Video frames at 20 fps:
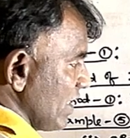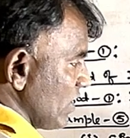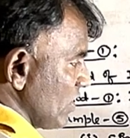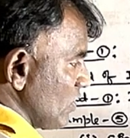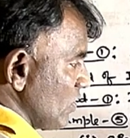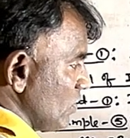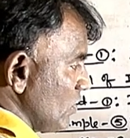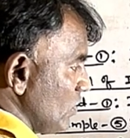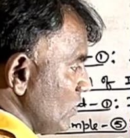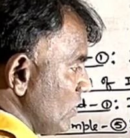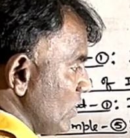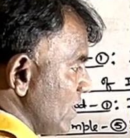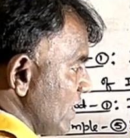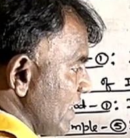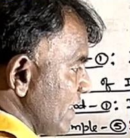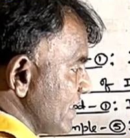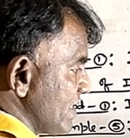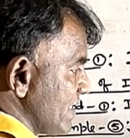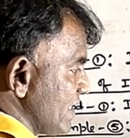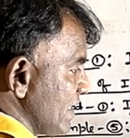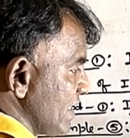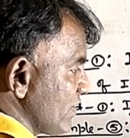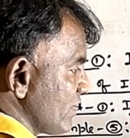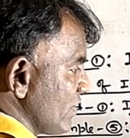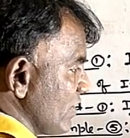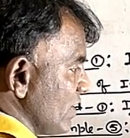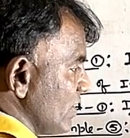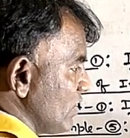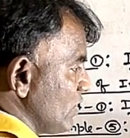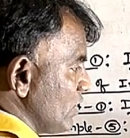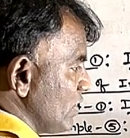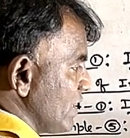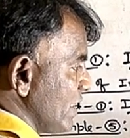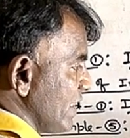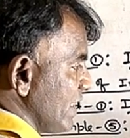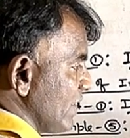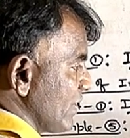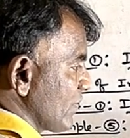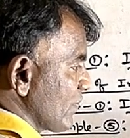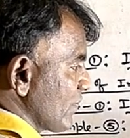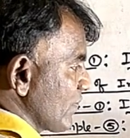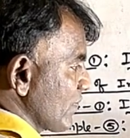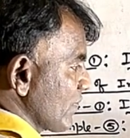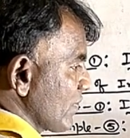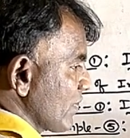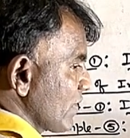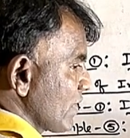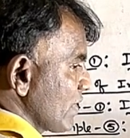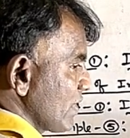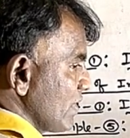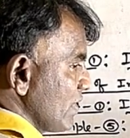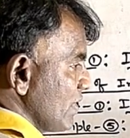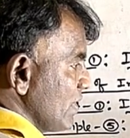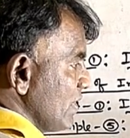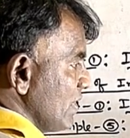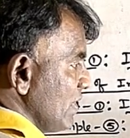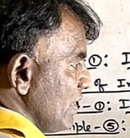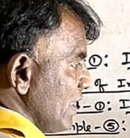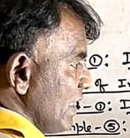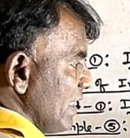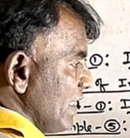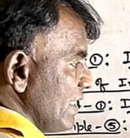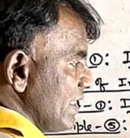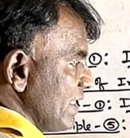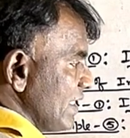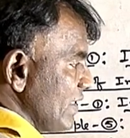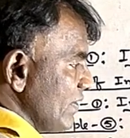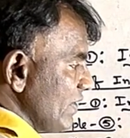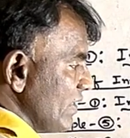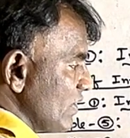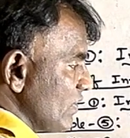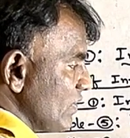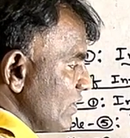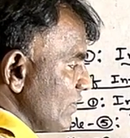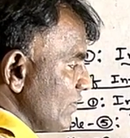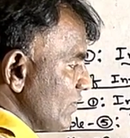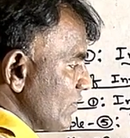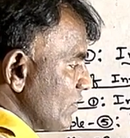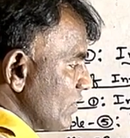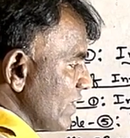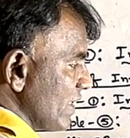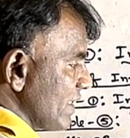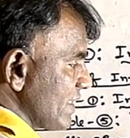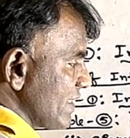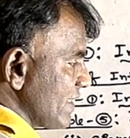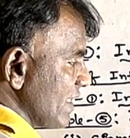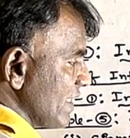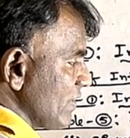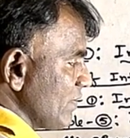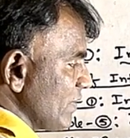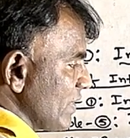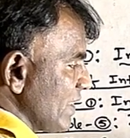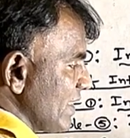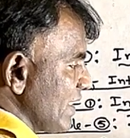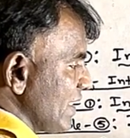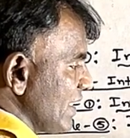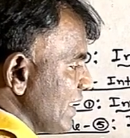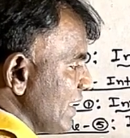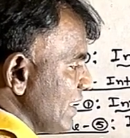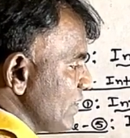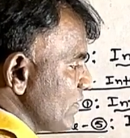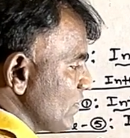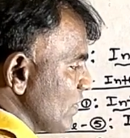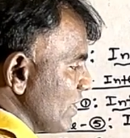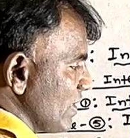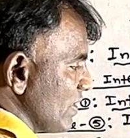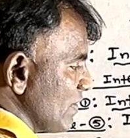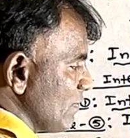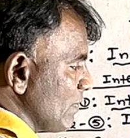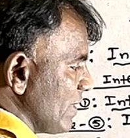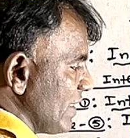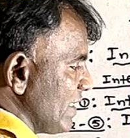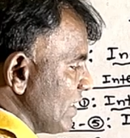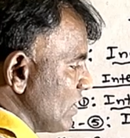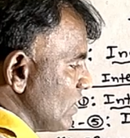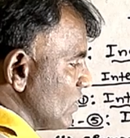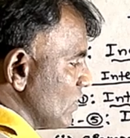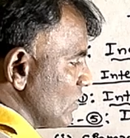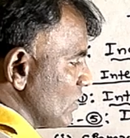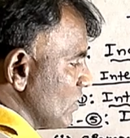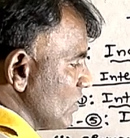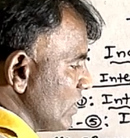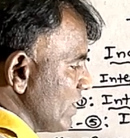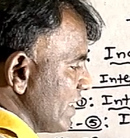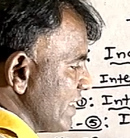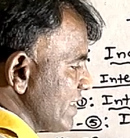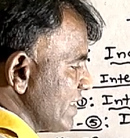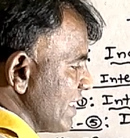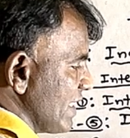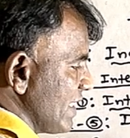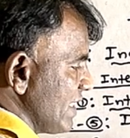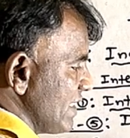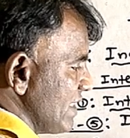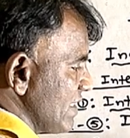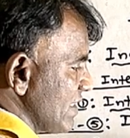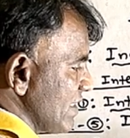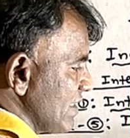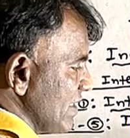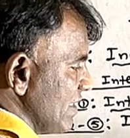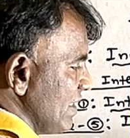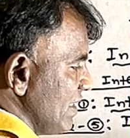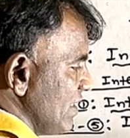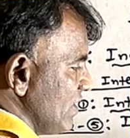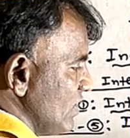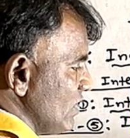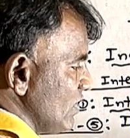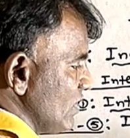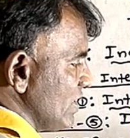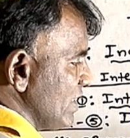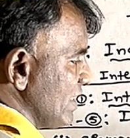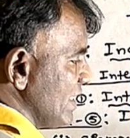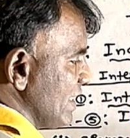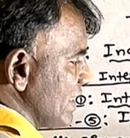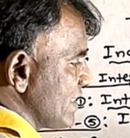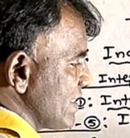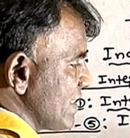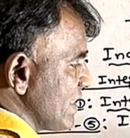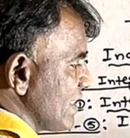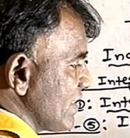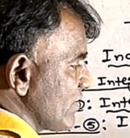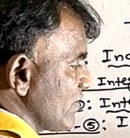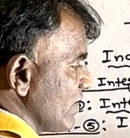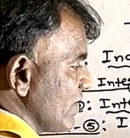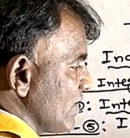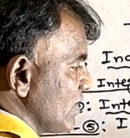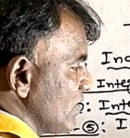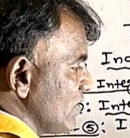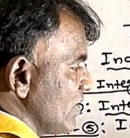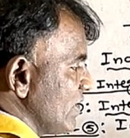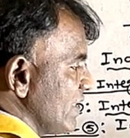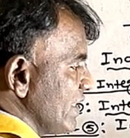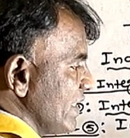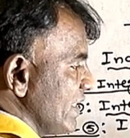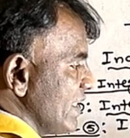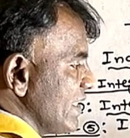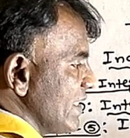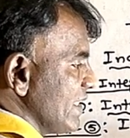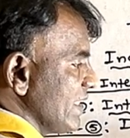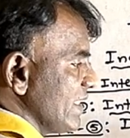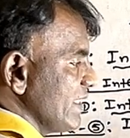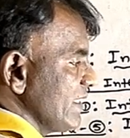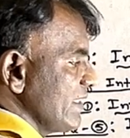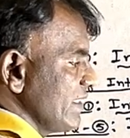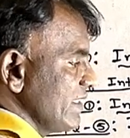root x equal to t and derivative of root x can be written as 1 by 2 root x, right? Into dx equal to dt.